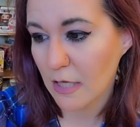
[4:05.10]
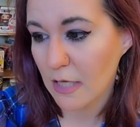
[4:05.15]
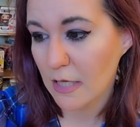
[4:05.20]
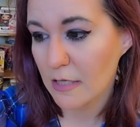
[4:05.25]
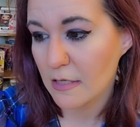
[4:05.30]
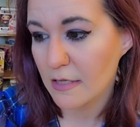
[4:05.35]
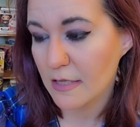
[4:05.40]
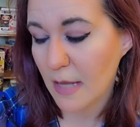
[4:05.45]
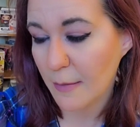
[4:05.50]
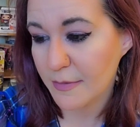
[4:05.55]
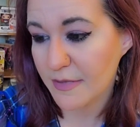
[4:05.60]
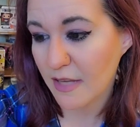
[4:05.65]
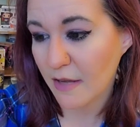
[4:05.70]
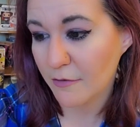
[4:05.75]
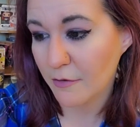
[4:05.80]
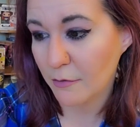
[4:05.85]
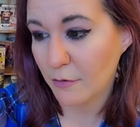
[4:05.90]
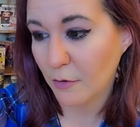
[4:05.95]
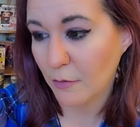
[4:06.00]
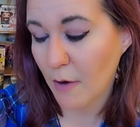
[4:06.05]
Step
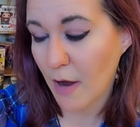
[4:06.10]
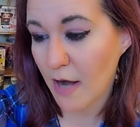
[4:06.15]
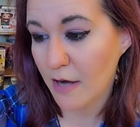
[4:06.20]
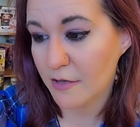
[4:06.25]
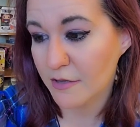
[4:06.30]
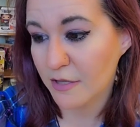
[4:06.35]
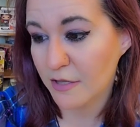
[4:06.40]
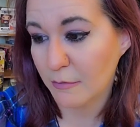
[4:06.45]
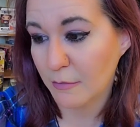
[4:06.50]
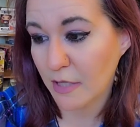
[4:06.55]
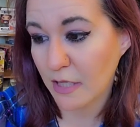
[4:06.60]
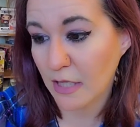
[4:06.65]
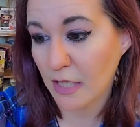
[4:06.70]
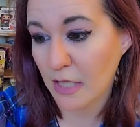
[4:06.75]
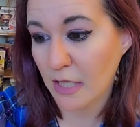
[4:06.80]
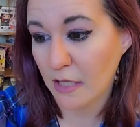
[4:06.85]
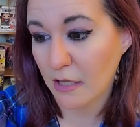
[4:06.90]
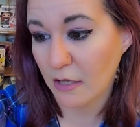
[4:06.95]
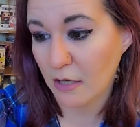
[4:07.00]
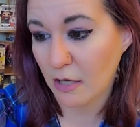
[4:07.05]
7 requires
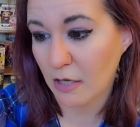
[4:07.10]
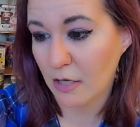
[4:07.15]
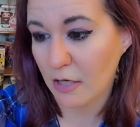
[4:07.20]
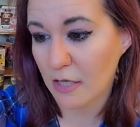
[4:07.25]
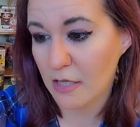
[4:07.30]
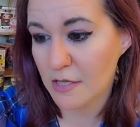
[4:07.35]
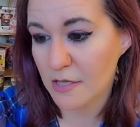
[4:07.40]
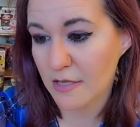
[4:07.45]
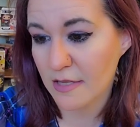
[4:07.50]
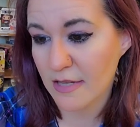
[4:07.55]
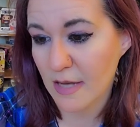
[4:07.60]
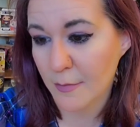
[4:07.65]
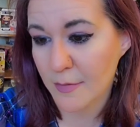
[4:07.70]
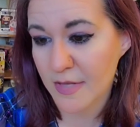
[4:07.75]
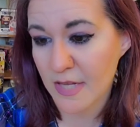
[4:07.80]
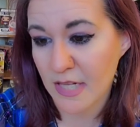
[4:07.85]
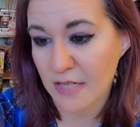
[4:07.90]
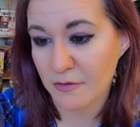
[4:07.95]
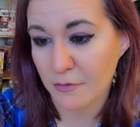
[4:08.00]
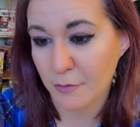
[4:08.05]
humility and courage. In step
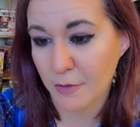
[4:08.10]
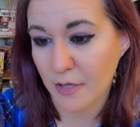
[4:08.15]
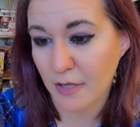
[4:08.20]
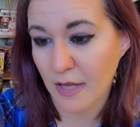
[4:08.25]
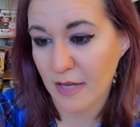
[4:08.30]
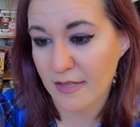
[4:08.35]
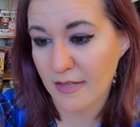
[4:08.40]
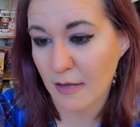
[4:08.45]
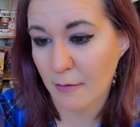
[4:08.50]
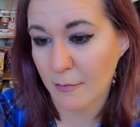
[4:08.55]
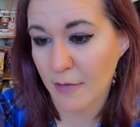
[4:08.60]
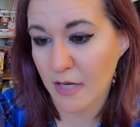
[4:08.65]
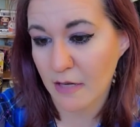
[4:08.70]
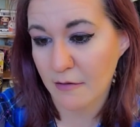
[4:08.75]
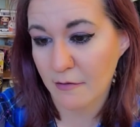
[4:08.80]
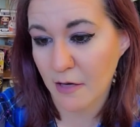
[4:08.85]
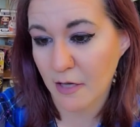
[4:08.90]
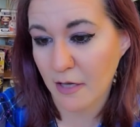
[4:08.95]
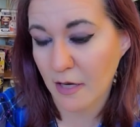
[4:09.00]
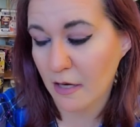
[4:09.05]
6, we realize that many of
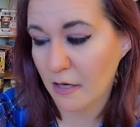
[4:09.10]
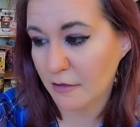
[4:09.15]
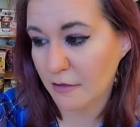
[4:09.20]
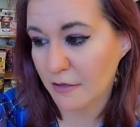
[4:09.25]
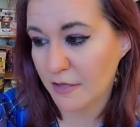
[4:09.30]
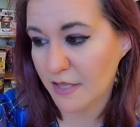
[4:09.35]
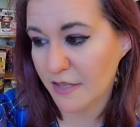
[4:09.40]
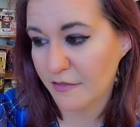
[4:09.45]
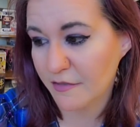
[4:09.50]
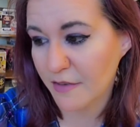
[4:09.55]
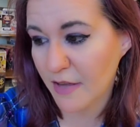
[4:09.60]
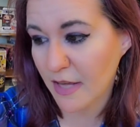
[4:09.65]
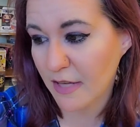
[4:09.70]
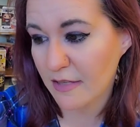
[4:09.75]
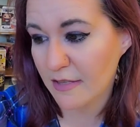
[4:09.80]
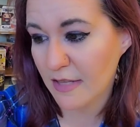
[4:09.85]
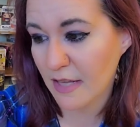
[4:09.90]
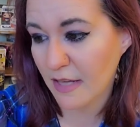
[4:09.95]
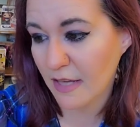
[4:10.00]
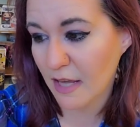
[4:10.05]
our character
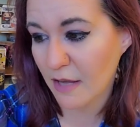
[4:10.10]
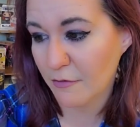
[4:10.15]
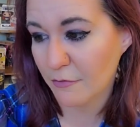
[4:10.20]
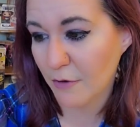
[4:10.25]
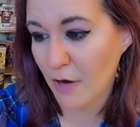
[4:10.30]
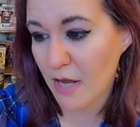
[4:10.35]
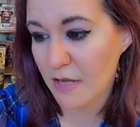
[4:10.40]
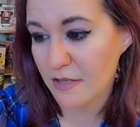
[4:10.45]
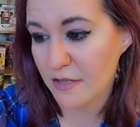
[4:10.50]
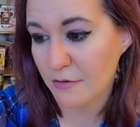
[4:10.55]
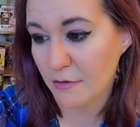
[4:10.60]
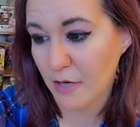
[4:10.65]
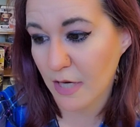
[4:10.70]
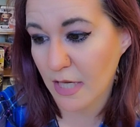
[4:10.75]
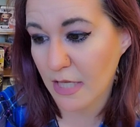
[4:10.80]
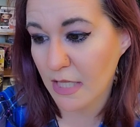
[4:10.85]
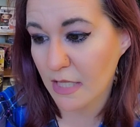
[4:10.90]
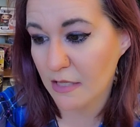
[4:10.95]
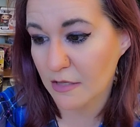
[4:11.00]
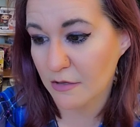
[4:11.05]
defects that gave rise to our
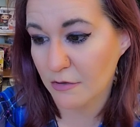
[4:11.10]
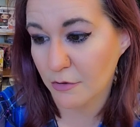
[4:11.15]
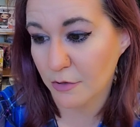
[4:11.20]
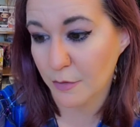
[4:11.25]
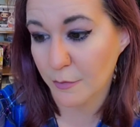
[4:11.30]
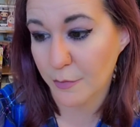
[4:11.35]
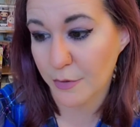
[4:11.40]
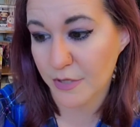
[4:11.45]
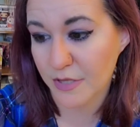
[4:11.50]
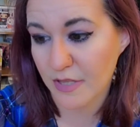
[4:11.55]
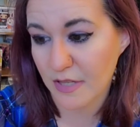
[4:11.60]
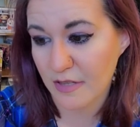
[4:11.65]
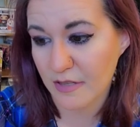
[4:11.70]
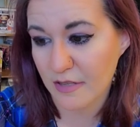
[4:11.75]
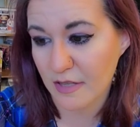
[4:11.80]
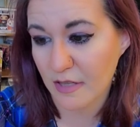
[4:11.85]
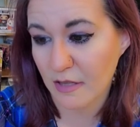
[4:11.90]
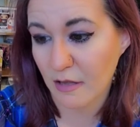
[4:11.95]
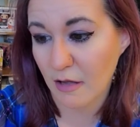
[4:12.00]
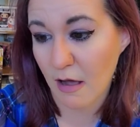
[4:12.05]
eating disorder
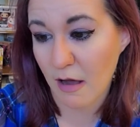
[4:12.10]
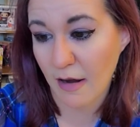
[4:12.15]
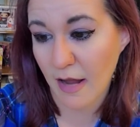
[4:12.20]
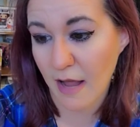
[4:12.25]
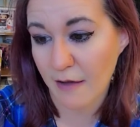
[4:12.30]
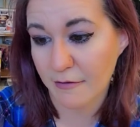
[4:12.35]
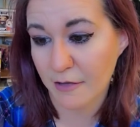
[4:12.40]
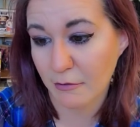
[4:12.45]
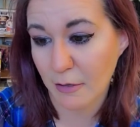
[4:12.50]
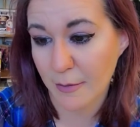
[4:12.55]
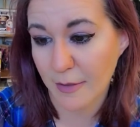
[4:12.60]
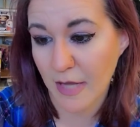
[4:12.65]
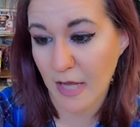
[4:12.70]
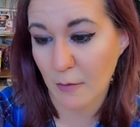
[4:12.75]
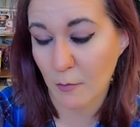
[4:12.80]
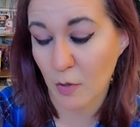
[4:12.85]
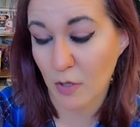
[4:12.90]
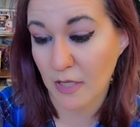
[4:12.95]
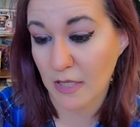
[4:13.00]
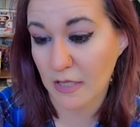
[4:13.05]
persisted long after we
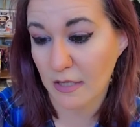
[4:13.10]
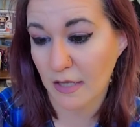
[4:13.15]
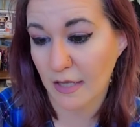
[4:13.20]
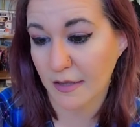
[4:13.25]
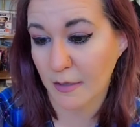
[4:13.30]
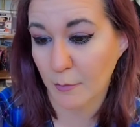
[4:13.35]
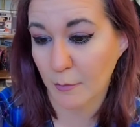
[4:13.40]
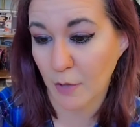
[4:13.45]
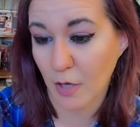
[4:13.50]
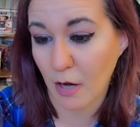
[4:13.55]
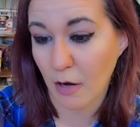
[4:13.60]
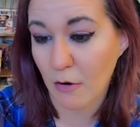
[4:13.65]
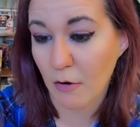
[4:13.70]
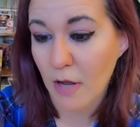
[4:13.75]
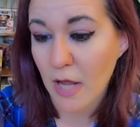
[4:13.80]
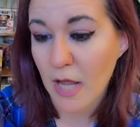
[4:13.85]
became willing to let them go.